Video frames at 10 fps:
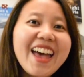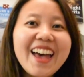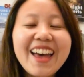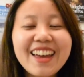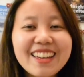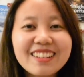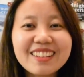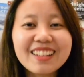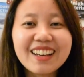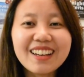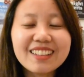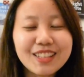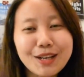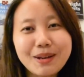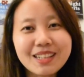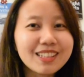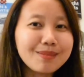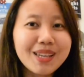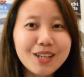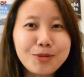and yeah, I
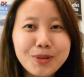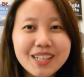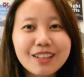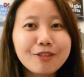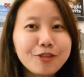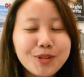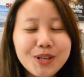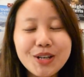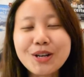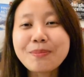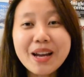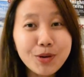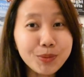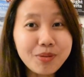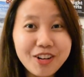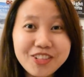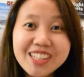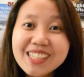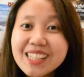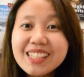just make it work for my own
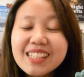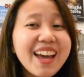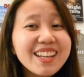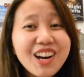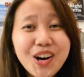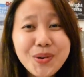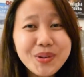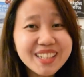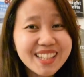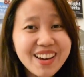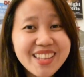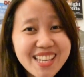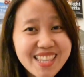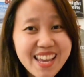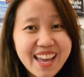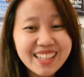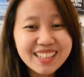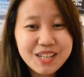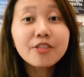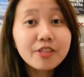preferences, and it all worked out in the
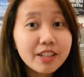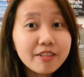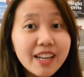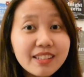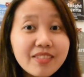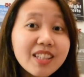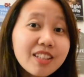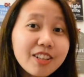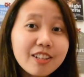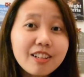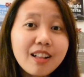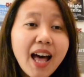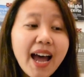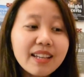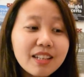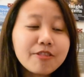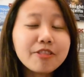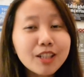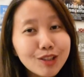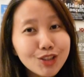end. For the rest of the turtle, I did
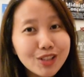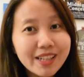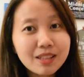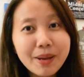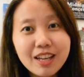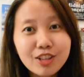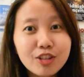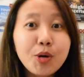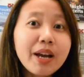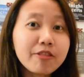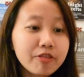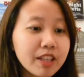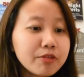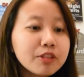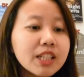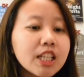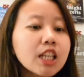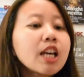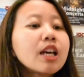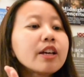follow Julia's pattern quite
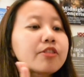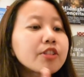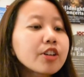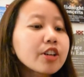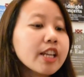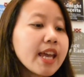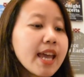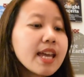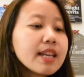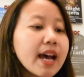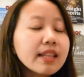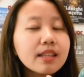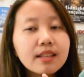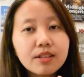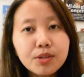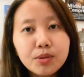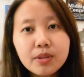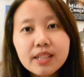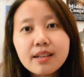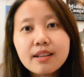faithfully. For the head, I did
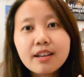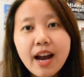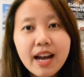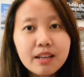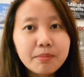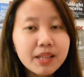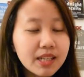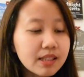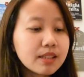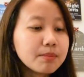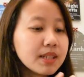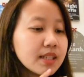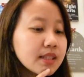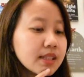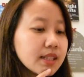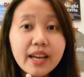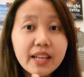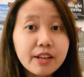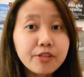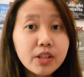use her eye placement,
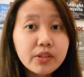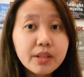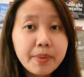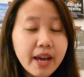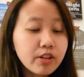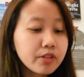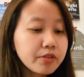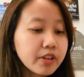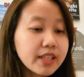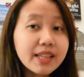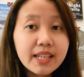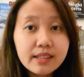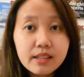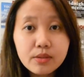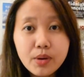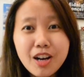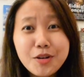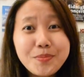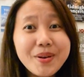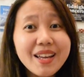and I followed the pattern for the legs as
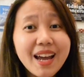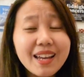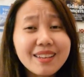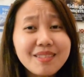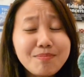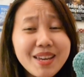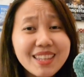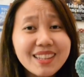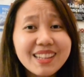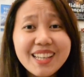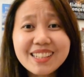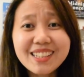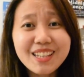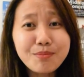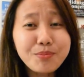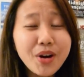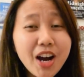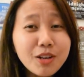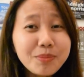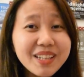well, but I made the legs in
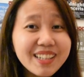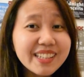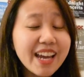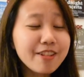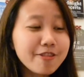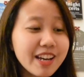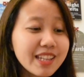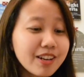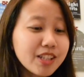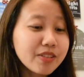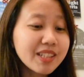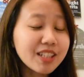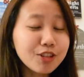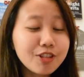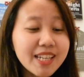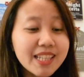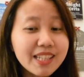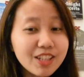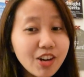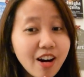brown because I ran out of the
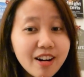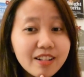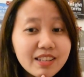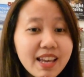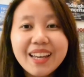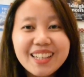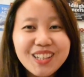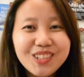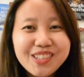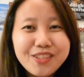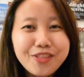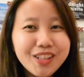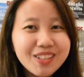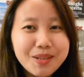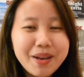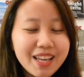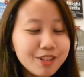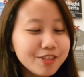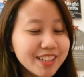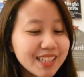green yarn. And I also followed the
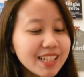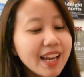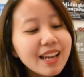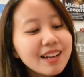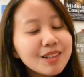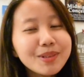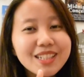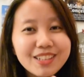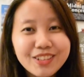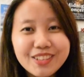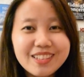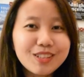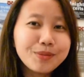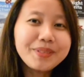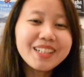pattern for the tail, which looks super